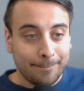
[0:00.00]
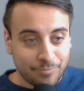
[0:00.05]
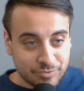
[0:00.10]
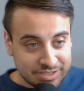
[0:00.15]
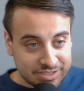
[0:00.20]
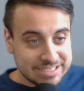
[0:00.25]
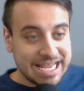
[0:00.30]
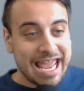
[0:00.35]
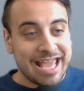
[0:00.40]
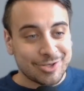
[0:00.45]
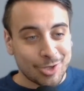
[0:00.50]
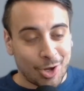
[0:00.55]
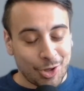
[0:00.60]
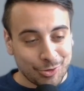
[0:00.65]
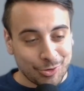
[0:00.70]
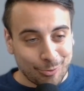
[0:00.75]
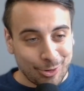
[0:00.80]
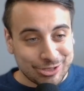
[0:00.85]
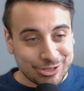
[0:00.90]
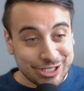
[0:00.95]
takes all the
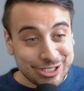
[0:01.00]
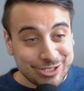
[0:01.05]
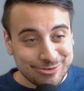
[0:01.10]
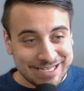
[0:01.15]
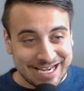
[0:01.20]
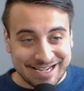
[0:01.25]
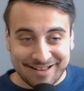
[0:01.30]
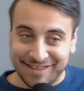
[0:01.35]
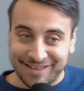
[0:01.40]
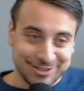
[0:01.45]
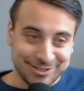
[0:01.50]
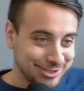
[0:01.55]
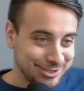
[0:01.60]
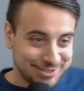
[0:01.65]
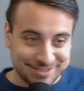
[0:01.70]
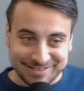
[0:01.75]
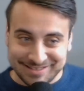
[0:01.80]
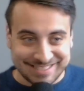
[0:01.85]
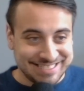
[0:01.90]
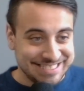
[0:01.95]
work that you did and then just
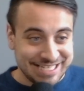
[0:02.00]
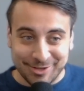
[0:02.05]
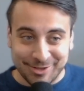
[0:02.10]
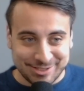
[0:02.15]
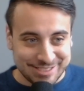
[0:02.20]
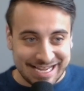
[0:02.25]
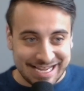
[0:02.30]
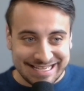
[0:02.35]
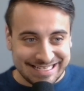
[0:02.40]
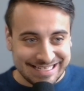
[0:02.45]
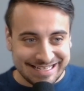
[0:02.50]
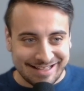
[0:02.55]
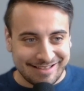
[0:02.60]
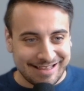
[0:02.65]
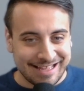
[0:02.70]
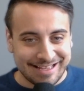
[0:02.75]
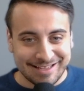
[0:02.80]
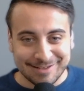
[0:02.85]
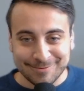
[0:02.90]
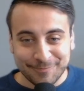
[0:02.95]
steals the idea.
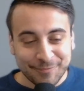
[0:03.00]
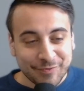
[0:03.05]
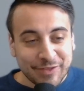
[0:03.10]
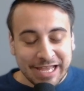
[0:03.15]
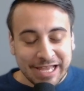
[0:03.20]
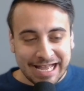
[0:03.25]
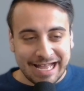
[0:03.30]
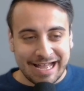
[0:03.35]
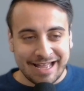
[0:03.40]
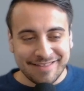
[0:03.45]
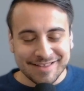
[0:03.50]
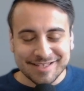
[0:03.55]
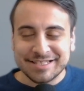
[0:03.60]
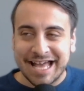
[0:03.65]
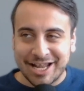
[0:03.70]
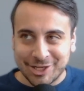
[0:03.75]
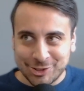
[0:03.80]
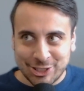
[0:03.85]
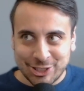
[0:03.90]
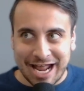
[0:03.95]
Like, and this is
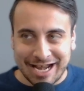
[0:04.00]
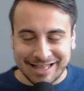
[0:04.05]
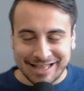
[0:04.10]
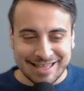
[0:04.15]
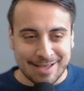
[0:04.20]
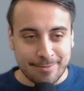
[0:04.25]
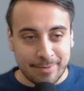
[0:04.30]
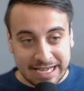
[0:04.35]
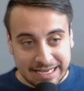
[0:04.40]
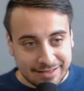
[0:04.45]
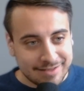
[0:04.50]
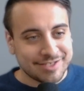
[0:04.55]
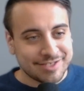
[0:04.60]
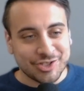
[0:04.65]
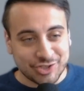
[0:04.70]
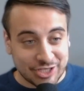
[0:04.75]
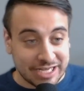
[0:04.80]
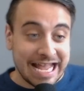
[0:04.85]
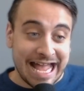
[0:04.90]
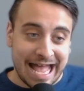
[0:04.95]
not a shot at them, but this is
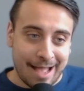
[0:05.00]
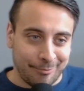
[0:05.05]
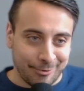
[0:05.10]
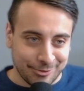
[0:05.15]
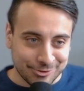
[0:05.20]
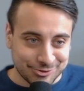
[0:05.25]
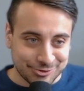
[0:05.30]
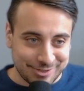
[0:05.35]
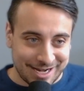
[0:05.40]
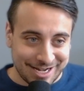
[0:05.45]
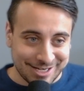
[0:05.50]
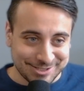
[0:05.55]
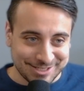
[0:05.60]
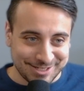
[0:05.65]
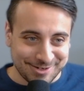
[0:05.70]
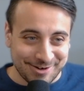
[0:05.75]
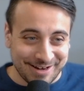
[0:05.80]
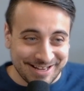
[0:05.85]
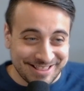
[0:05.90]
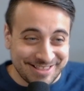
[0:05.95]
like Apple's strategy,
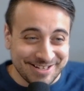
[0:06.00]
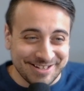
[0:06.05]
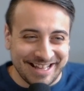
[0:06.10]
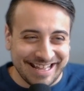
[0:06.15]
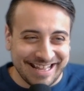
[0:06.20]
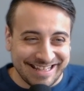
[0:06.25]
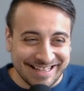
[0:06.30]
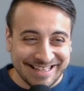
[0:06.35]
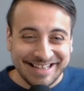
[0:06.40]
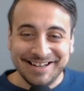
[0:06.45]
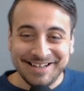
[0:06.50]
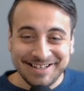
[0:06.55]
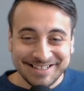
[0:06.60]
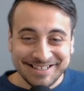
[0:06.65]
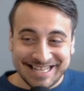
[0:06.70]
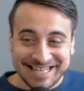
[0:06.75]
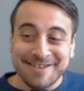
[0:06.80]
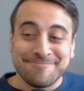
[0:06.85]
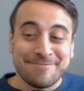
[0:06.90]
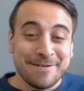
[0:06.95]
right? They're like,
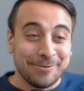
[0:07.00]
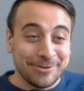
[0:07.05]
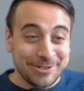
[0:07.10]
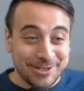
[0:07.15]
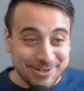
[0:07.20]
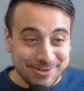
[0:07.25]
get people to do